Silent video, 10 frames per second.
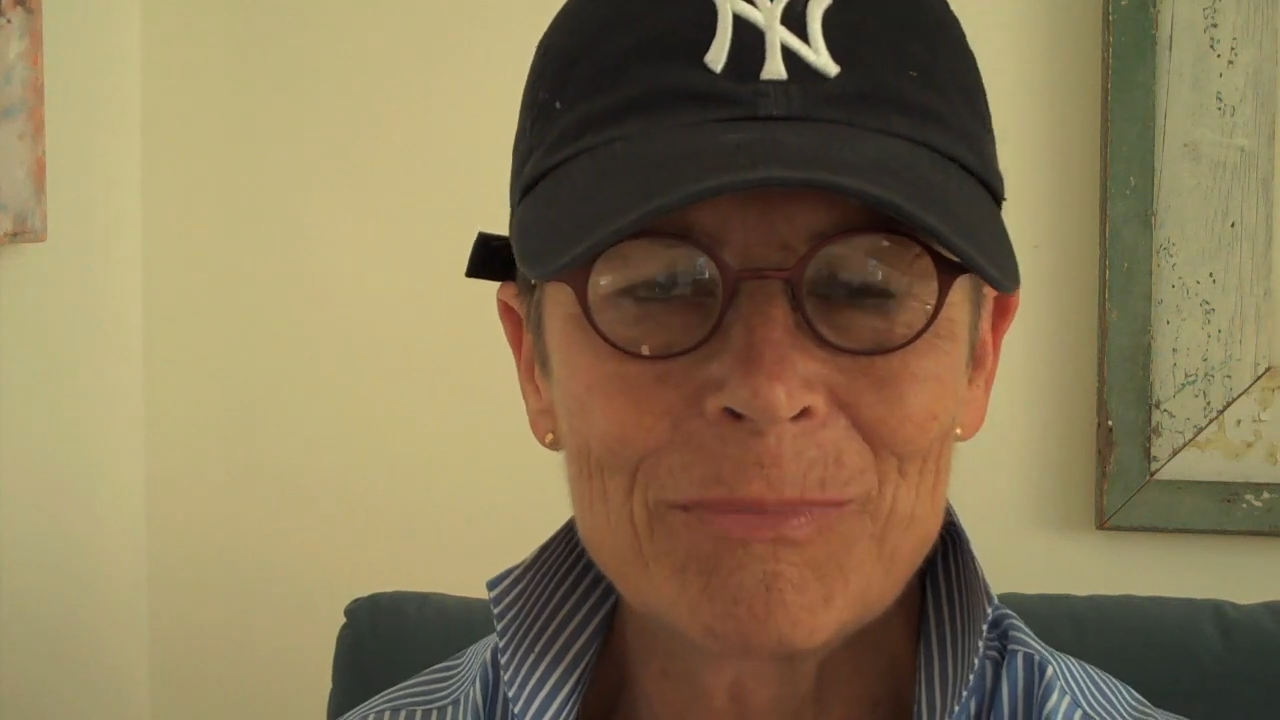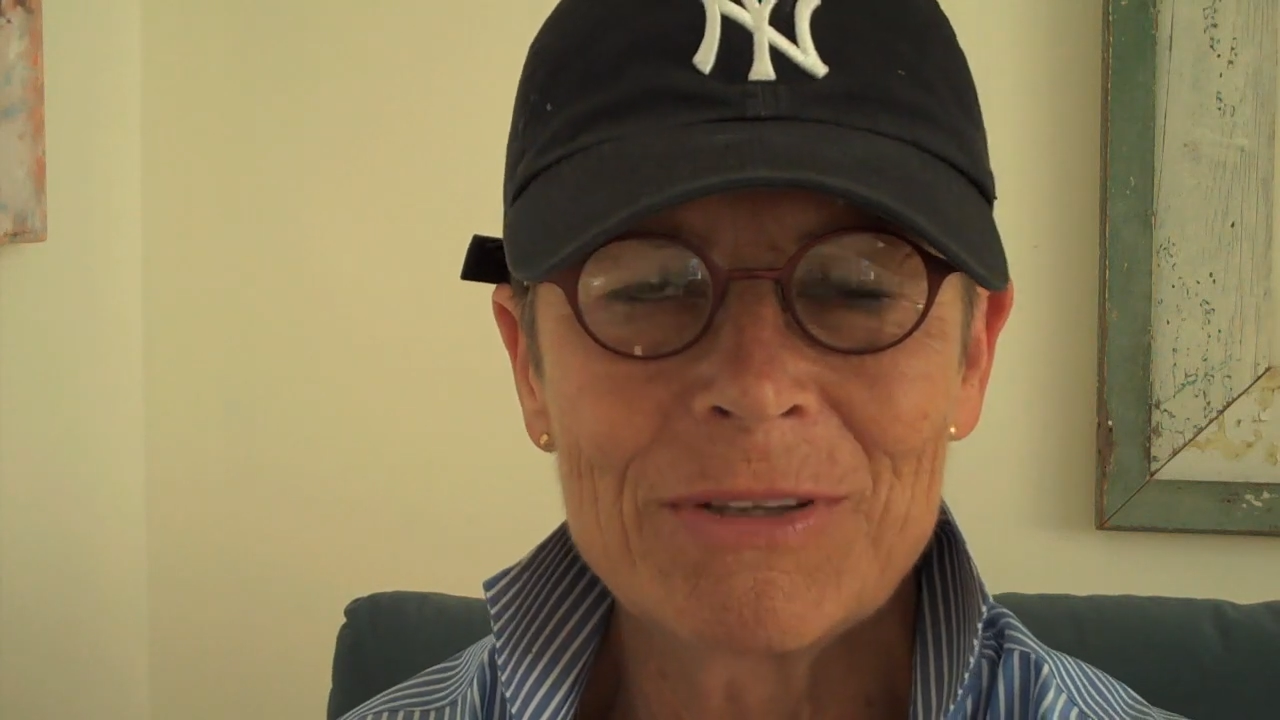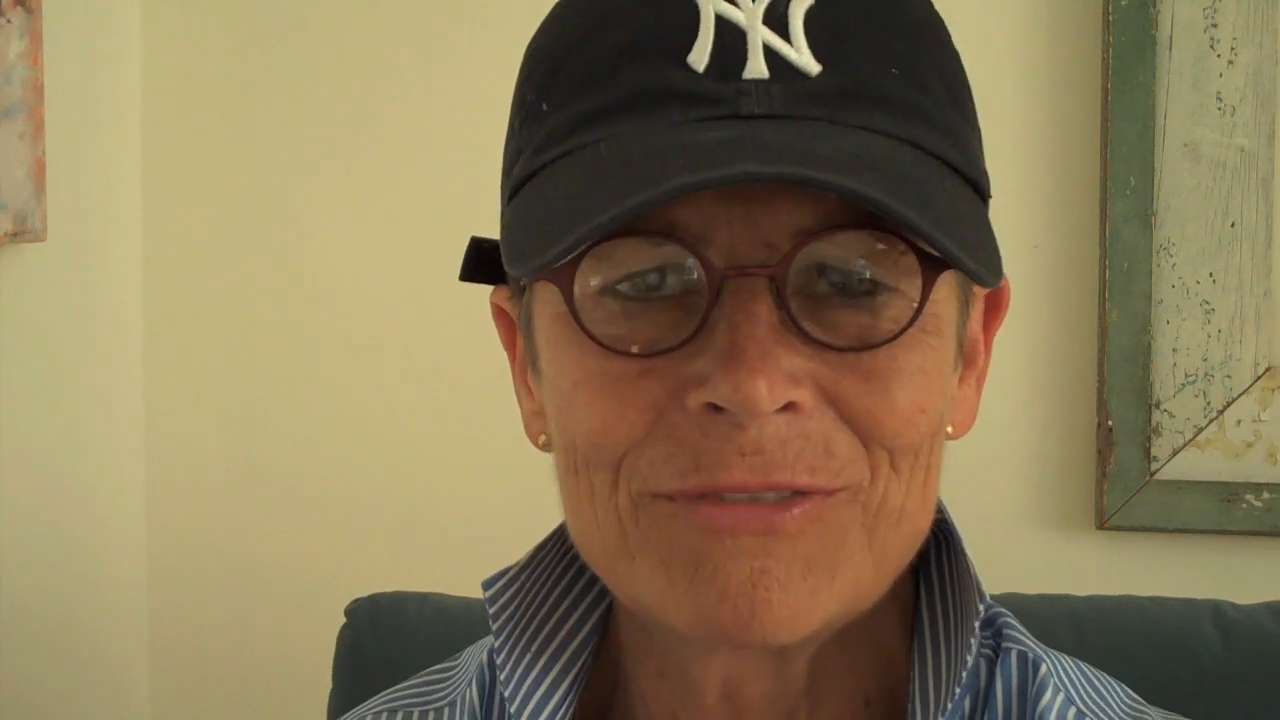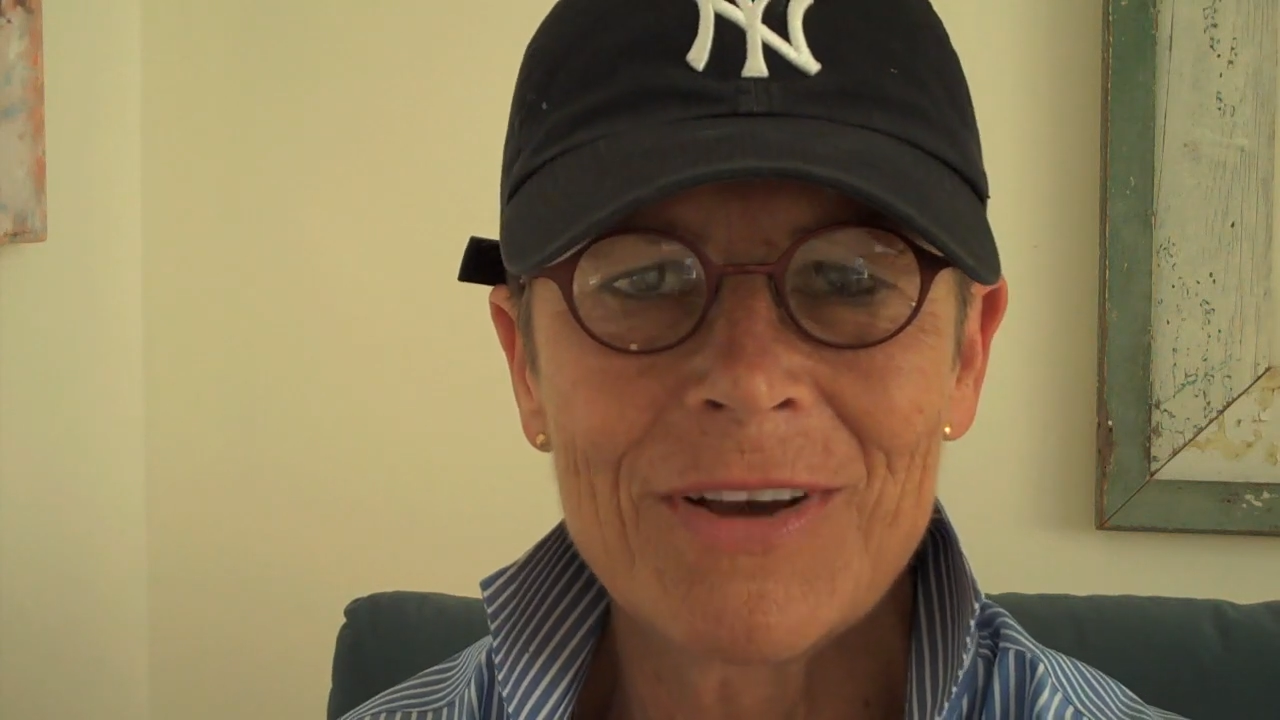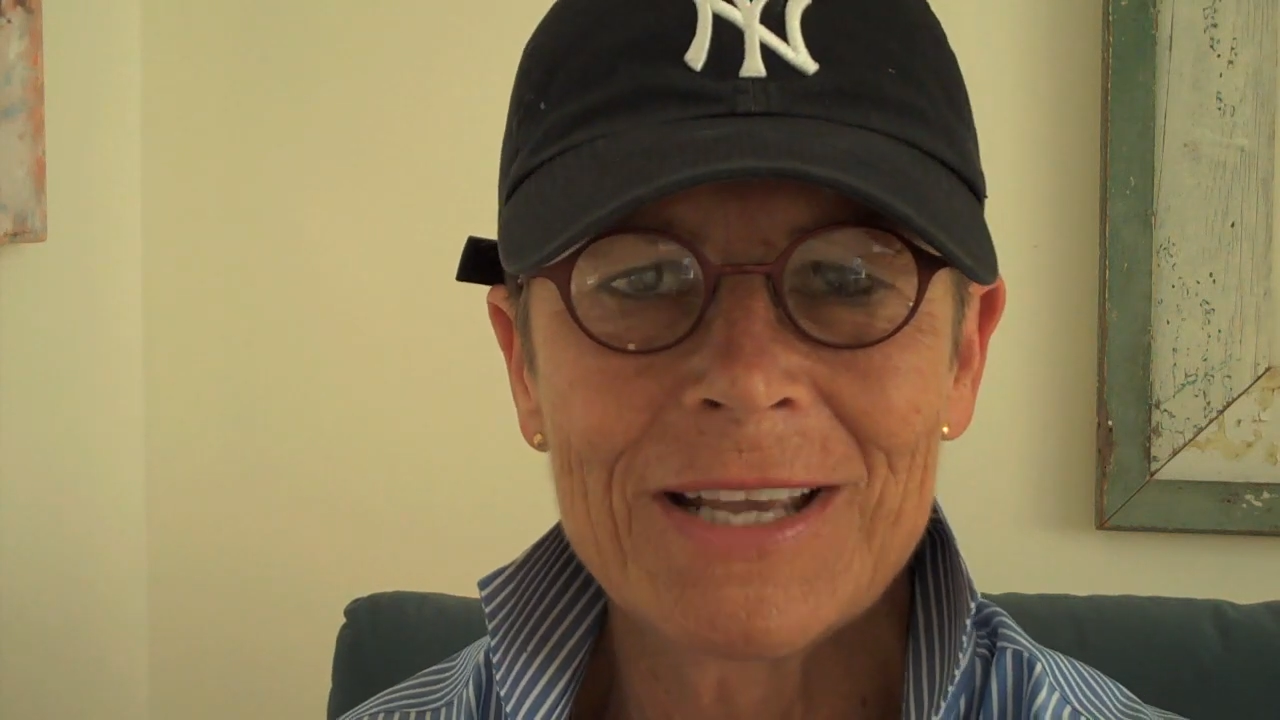be
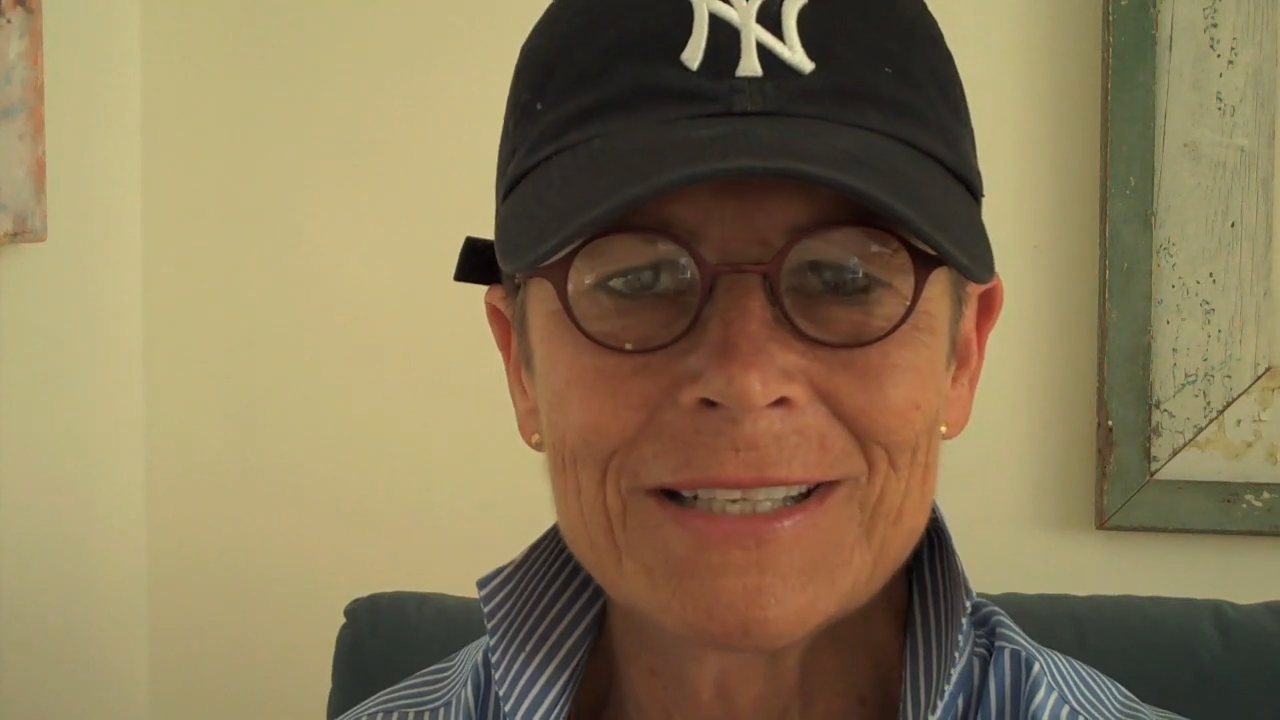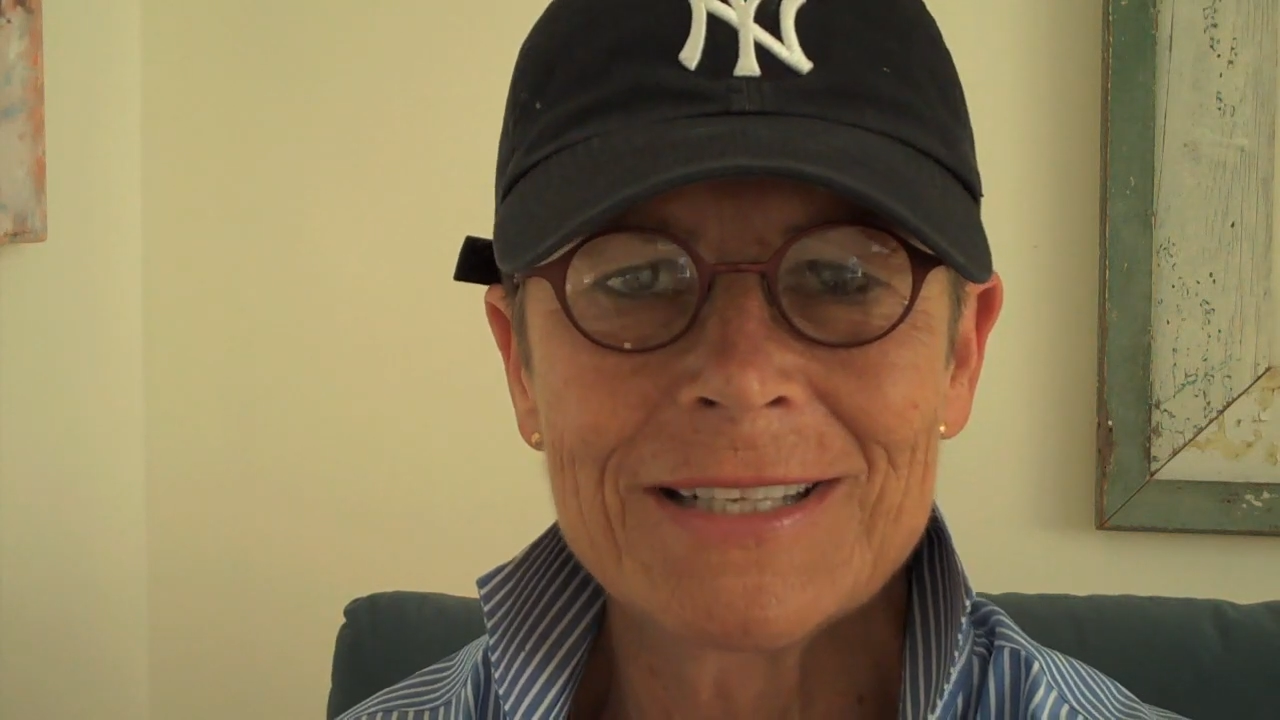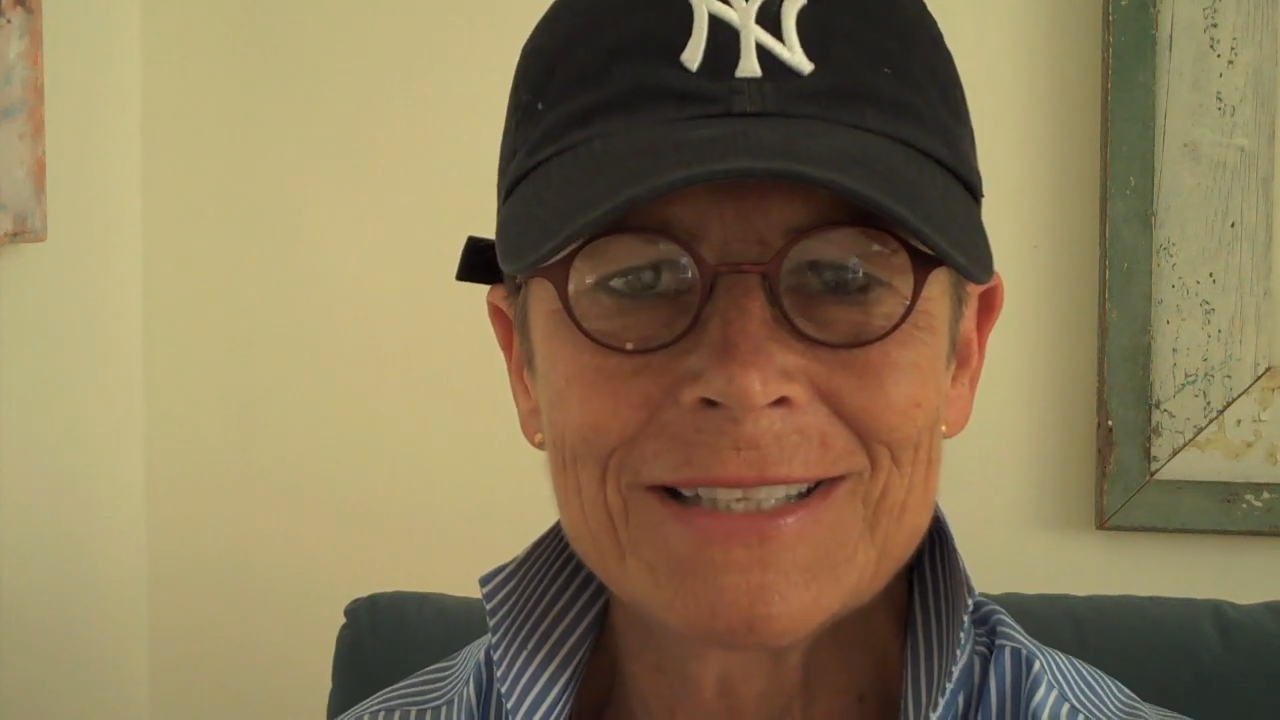fined.